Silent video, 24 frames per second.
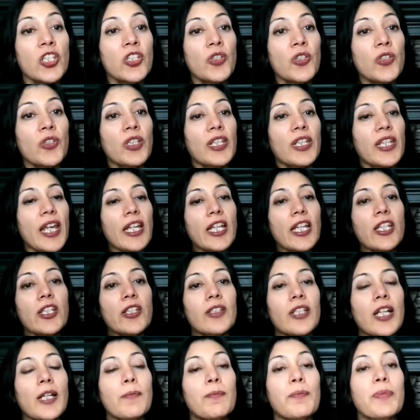So you get
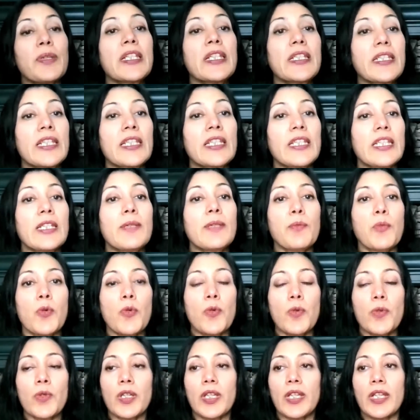into that BCD
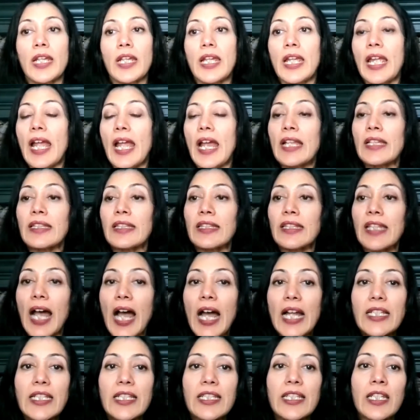mode, and
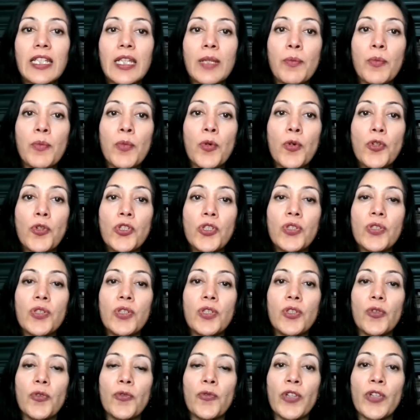that's an
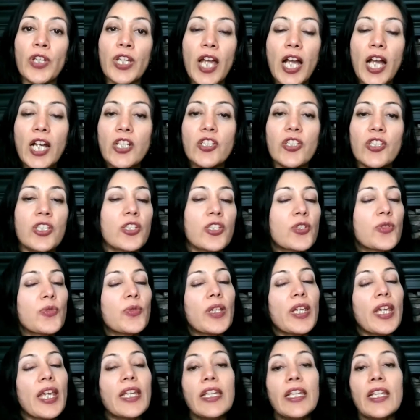emotional reaction
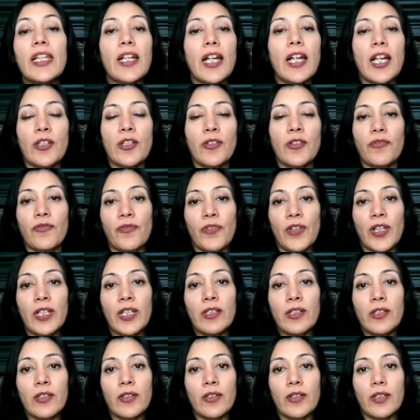to any kind of
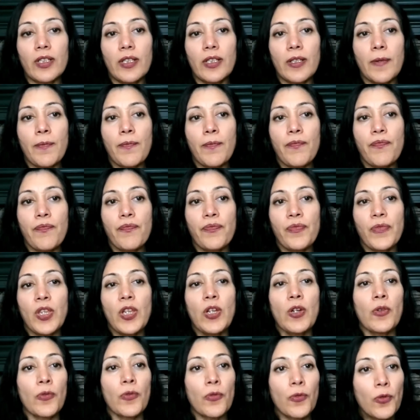failure,
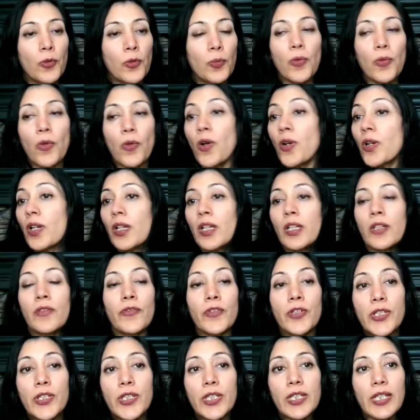roadblock, or
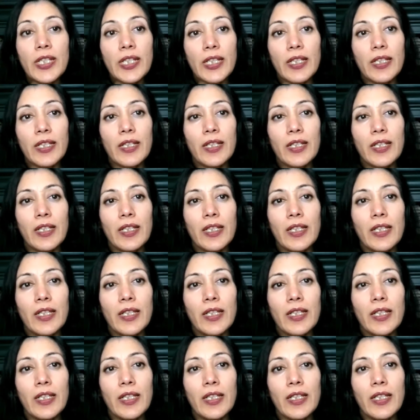adversity.